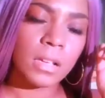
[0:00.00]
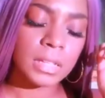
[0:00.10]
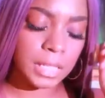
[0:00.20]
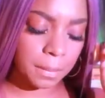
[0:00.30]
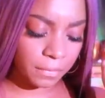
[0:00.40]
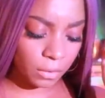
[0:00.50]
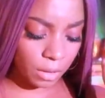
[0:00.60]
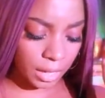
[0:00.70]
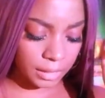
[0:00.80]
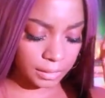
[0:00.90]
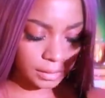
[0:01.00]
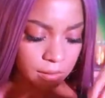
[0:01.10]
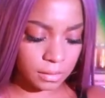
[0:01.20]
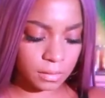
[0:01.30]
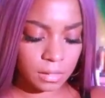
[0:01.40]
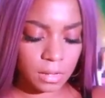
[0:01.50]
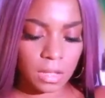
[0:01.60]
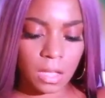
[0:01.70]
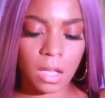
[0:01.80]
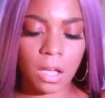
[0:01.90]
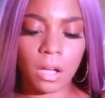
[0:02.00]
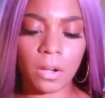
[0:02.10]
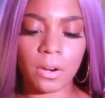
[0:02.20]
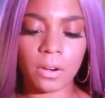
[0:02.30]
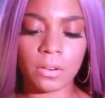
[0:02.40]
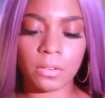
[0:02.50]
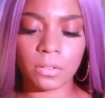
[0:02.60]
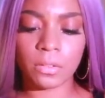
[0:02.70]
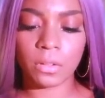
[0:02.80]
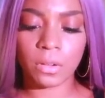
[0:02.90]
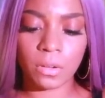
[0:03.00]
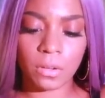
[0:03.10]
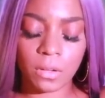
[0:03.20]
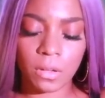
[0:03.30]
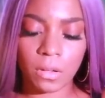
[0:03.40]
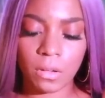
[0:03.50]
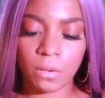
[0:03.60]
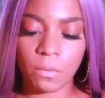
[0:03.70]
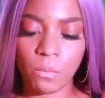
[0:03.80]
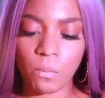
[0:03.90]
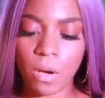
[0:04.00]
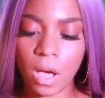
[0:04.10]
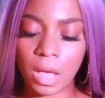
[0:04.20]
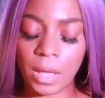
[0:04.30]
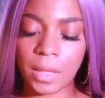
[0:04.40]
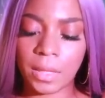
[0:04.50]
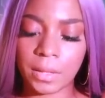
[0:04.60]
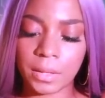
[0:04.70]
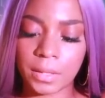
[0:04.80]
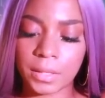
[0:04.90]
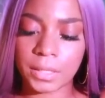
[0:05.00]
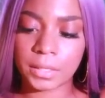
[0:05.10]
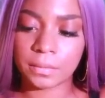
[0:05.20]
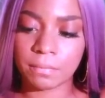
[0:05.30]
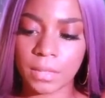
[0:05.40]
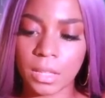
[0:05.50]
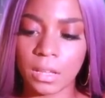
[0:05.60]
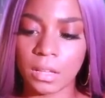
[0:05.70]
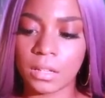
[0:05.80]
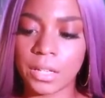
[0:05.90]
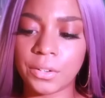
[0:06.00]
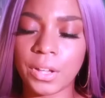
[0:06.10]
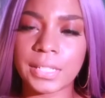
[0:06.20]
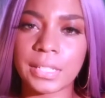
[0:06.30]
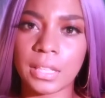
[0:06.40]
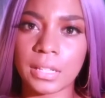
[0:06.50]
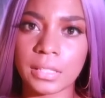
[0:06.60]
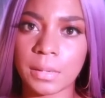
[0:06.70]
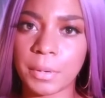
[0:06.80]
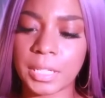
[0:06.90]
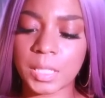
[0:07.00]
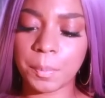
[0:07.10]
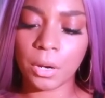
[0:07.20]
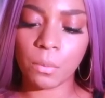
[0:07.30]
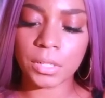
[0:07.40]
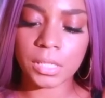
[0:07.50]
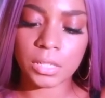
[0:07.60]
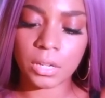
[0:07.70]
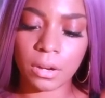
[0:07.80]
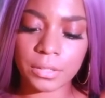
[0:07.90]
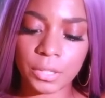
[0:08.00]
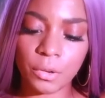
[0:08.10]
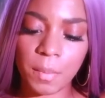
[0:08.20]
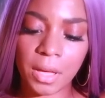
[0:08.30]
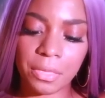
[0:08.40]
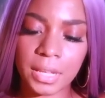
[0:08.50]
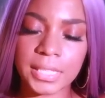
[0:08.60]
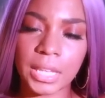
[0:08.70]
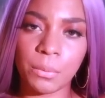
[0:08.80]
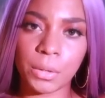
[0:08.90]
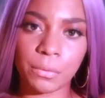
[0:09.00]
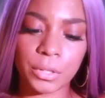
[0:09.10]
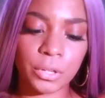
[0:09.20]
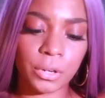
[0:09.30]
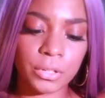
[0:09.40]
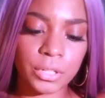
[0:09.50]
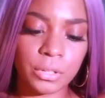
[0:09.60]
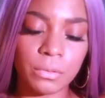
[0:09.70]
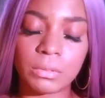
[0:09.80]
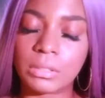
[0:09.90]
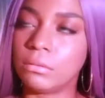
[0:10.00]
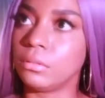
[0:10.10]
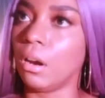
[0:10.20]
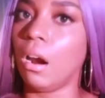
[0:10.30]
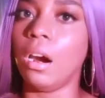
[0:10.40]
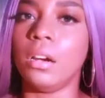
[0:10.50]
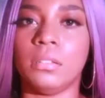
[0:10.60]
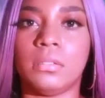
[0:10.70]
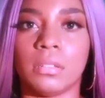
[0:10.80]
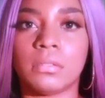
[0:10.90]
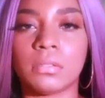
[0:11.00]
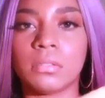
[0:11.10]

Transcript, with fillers: Some of you guys are, uh, I don't know how to say this, but spirit wants to talk to you about things that you want to return to. Jesus!